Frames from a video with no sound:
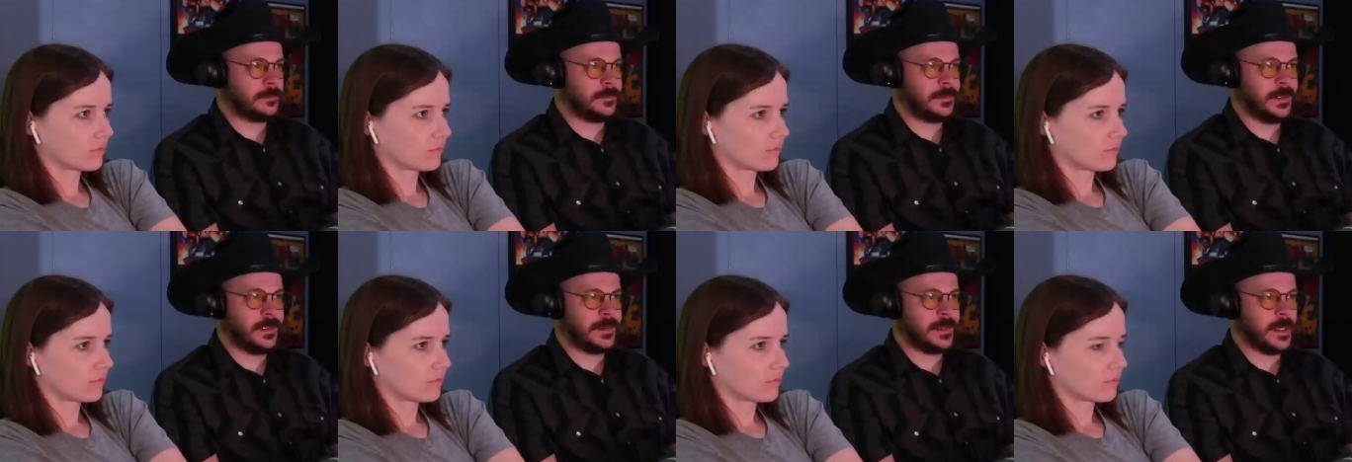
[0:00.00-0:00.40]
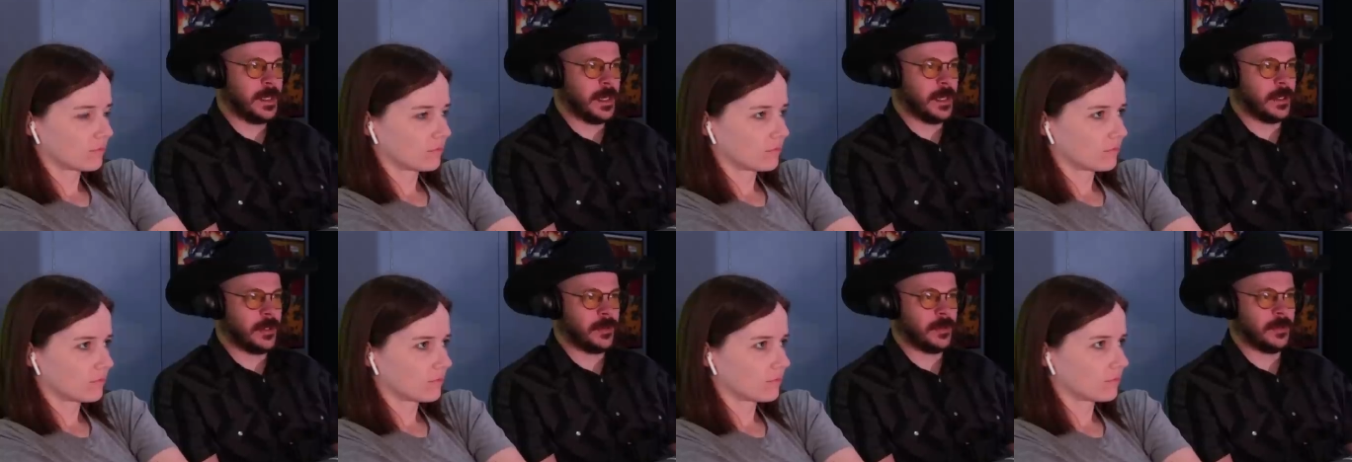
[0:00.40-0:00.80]
Speaker 1: He's got
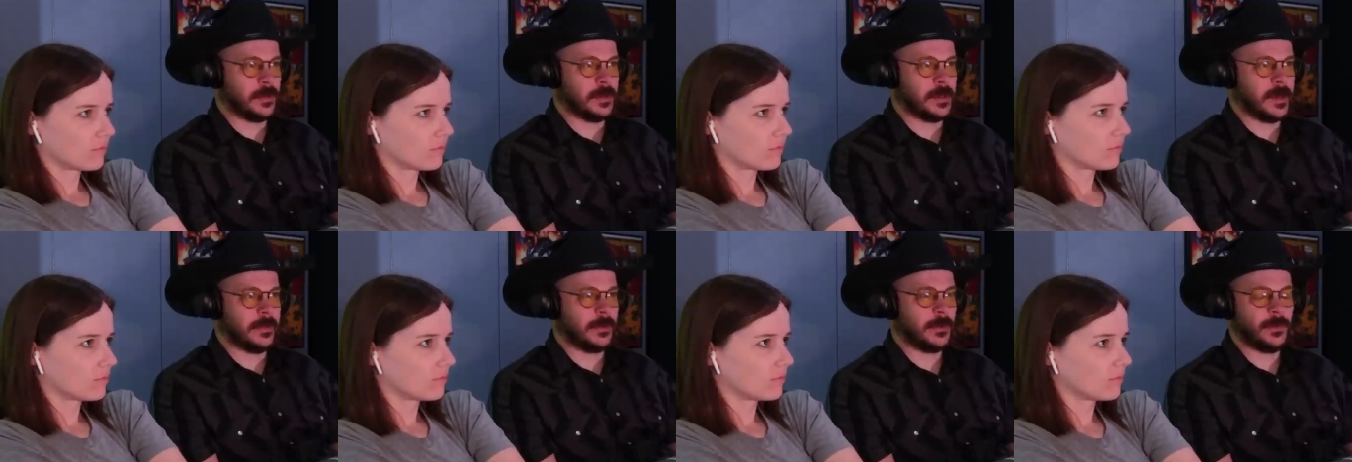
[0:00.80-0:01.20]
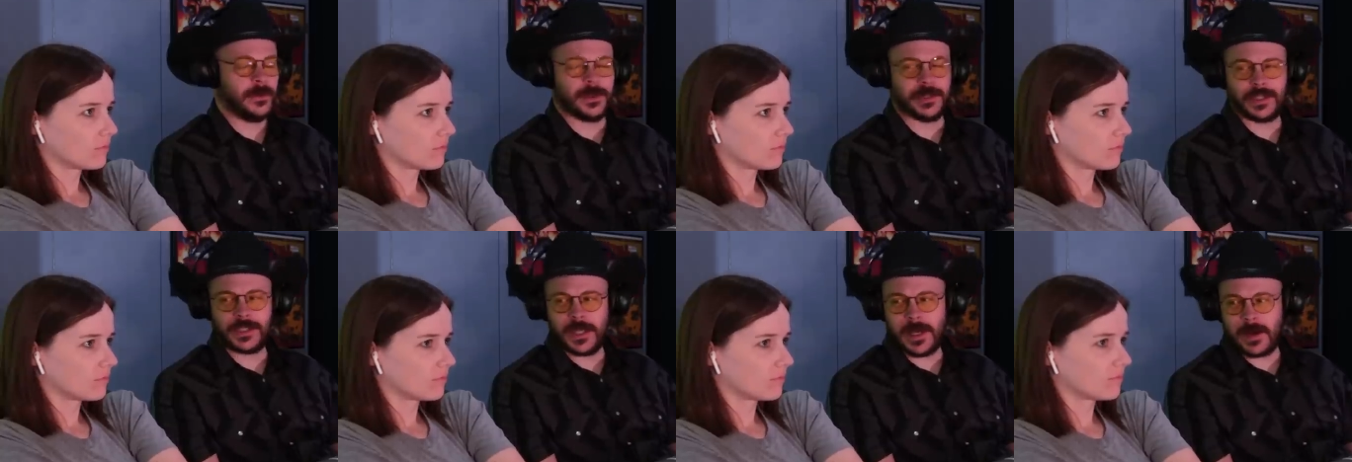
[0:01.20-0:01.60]
a girl in every
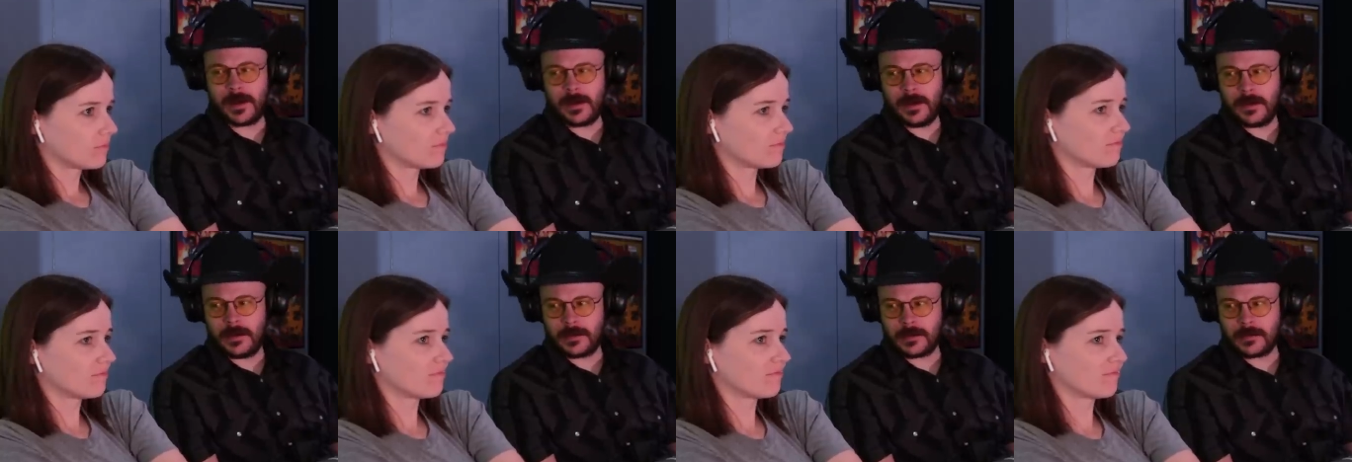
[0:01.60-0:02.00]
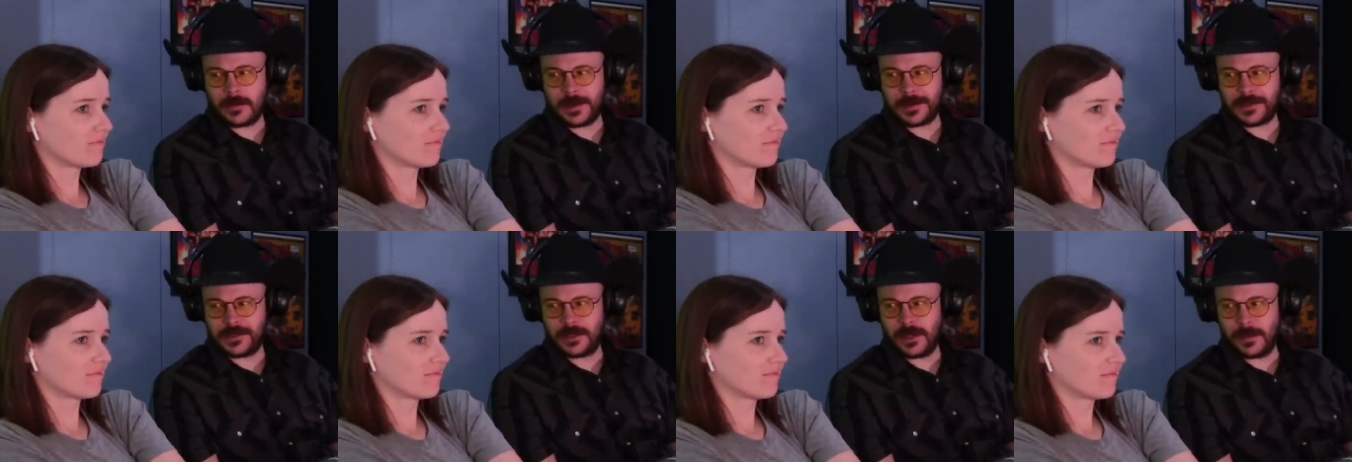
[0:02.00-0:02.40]
wood shack all
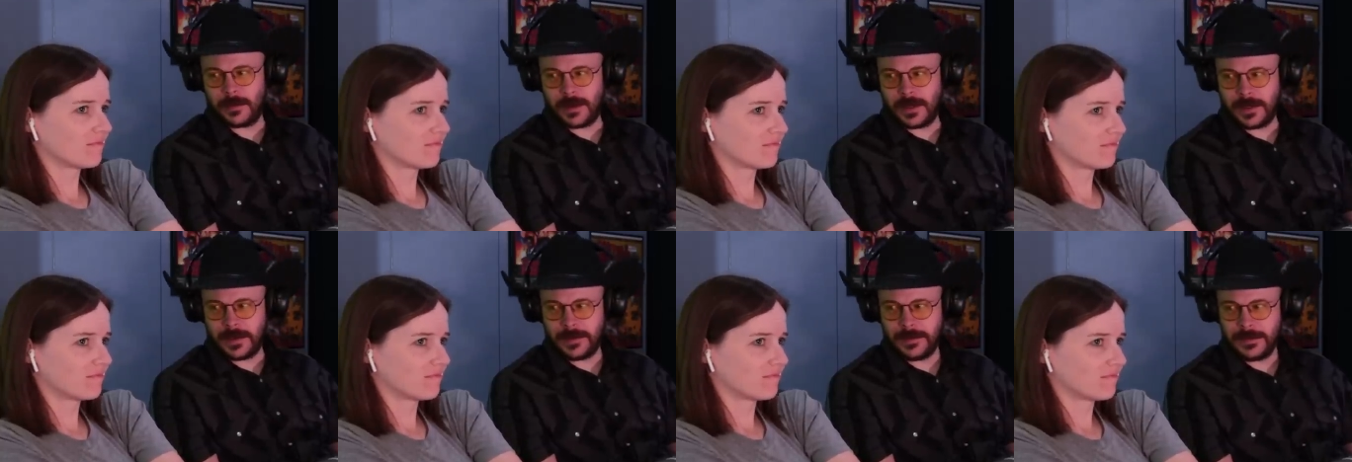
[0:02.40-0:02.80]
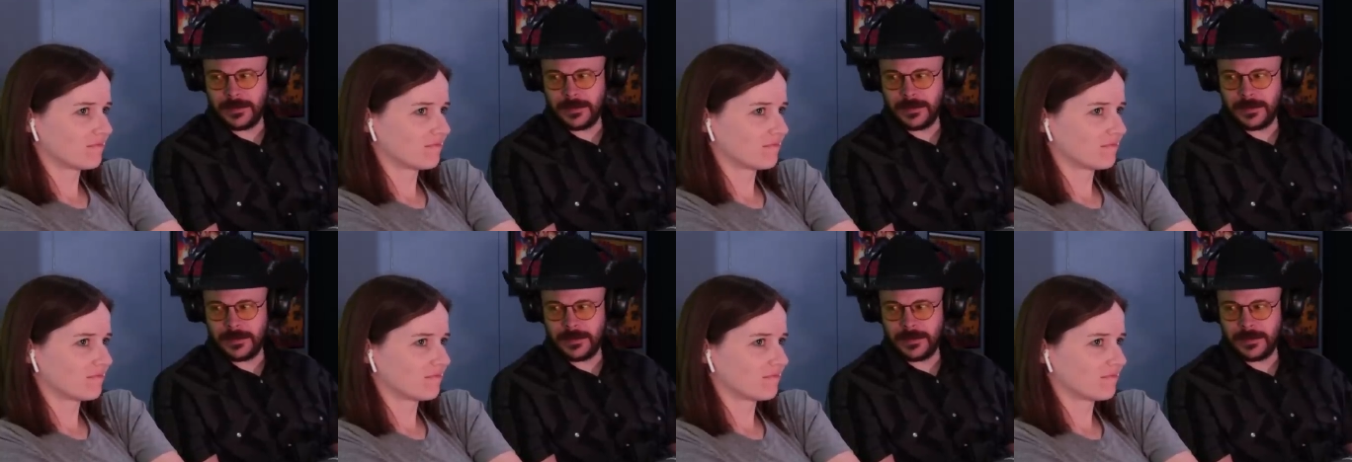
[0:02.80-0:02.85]
across Germany.